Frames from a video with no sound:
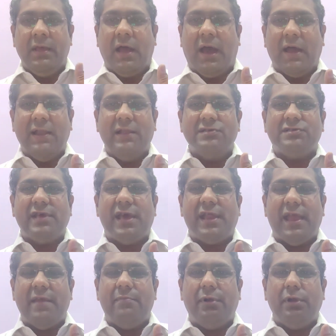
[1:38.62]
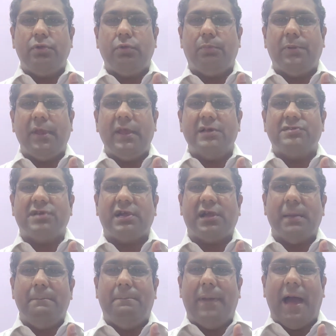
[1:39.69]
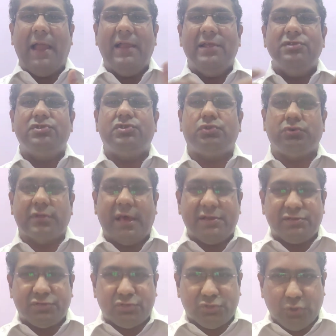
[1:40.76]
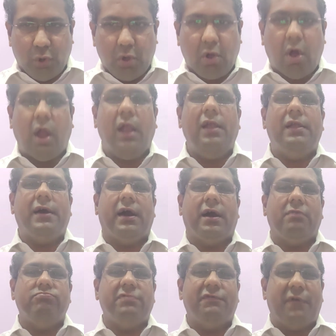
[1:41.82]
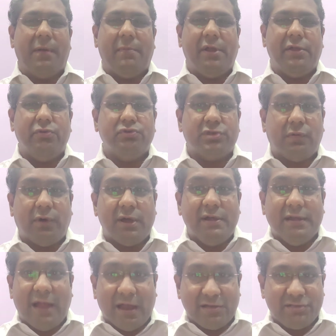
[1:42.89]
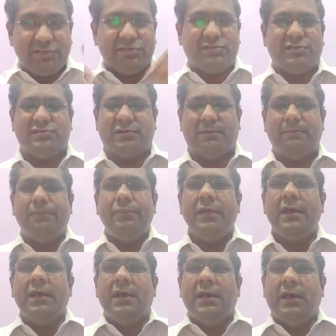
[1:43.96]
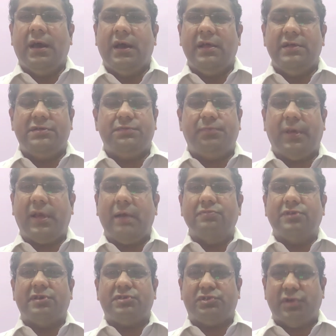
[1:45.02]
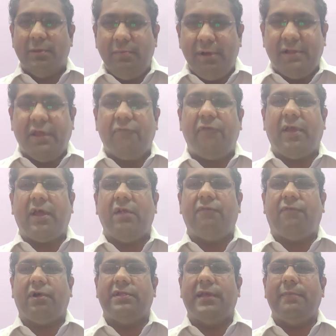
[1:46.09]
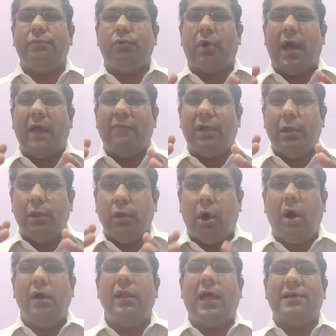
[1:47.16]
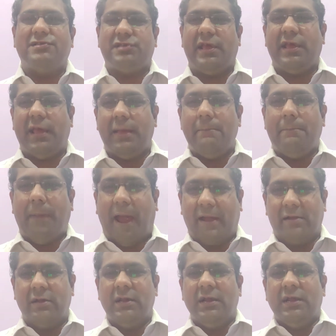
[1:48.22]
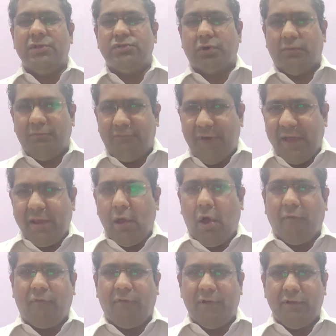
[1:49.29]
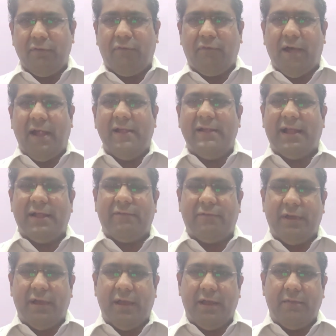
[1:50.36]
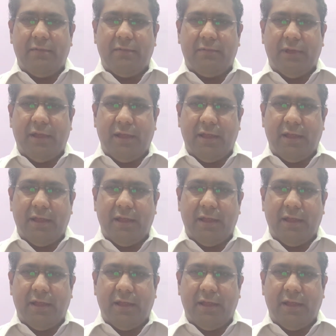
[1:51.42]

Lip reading: unless they are able to bring a certain balance to their so-called, if I might use the word narcissism, it becomes extremely difficult for them to have a long-lasting impact. So very often you find that in